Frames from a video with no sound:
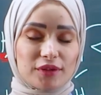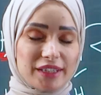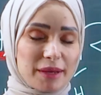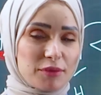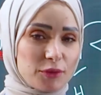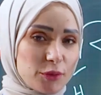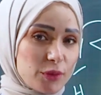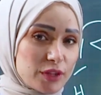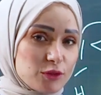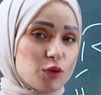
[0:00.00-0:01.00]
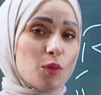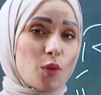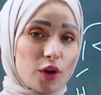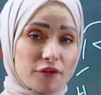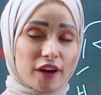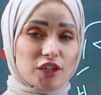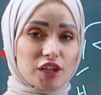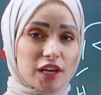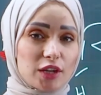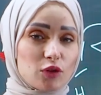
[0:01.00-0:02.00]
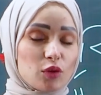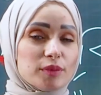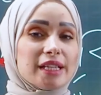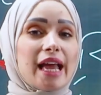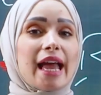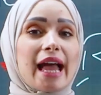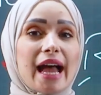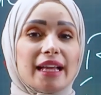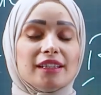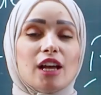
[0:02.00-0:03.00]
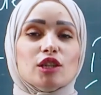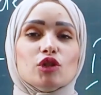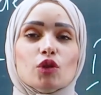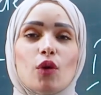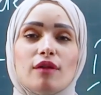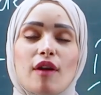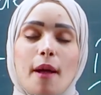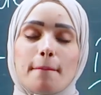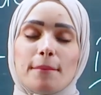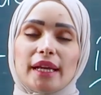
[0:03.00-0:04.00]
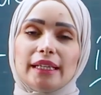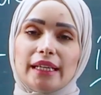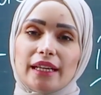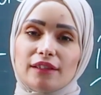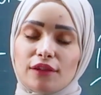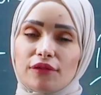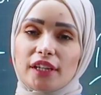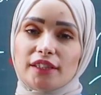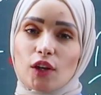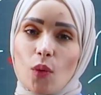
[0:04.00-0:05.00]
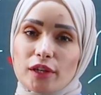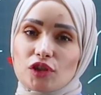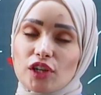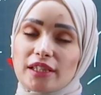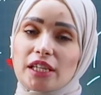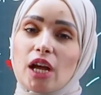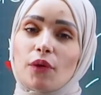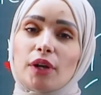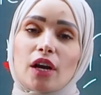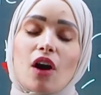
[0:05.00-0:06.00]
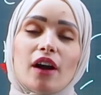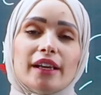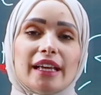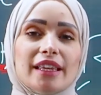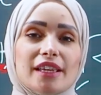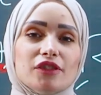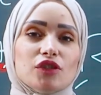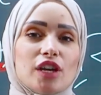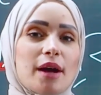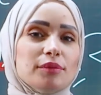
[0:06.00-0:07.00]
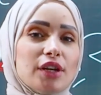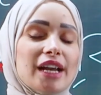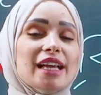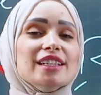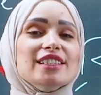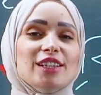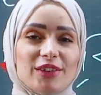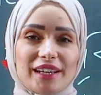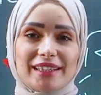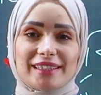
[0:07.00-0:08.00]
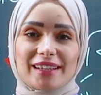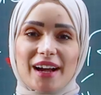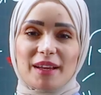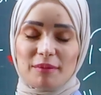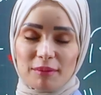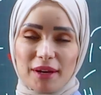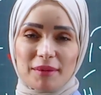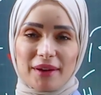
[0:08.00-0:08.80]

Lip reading: deep through into more functional groups and solve many different questions regarding this chapter. See you next time. Bye